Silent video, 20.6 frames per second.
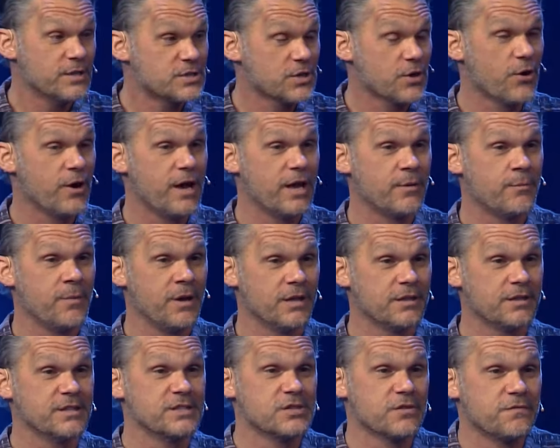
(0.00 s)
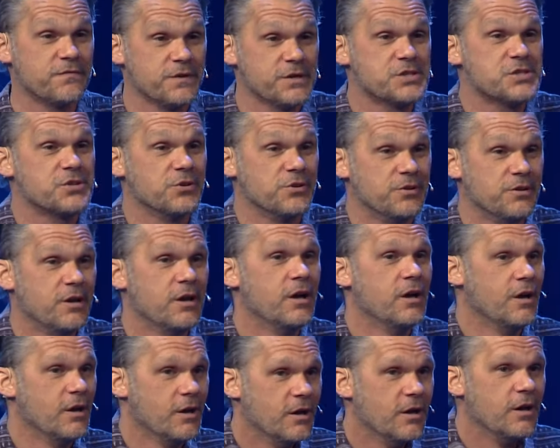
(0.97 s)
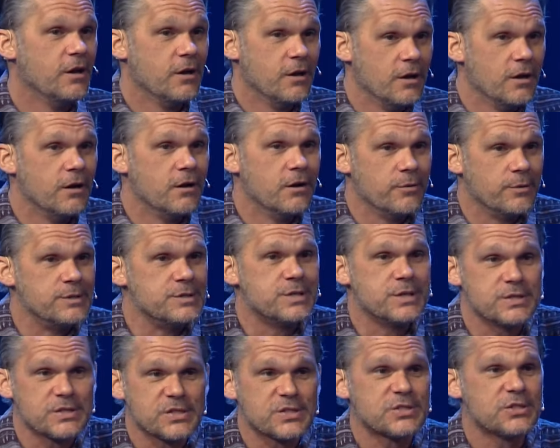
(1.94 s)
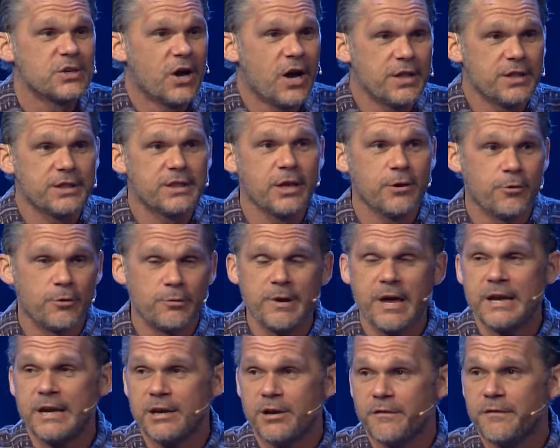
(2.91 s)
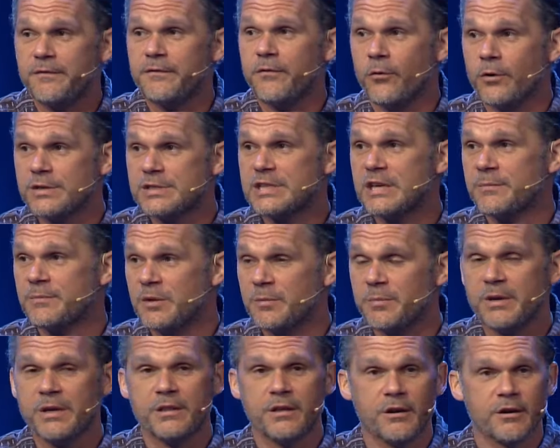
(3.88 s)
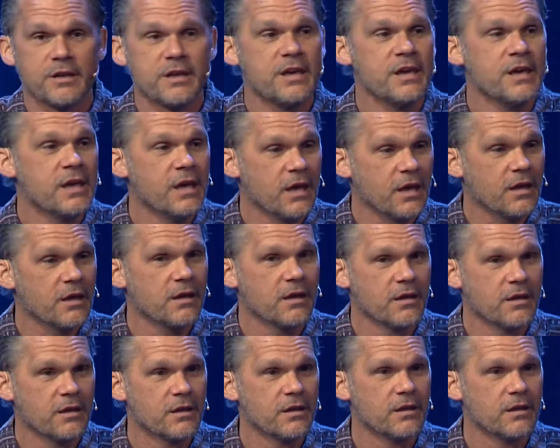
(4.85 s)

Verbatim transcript: let's go ahead and make this official. When Jesus saw that they were ready to force him to be their king,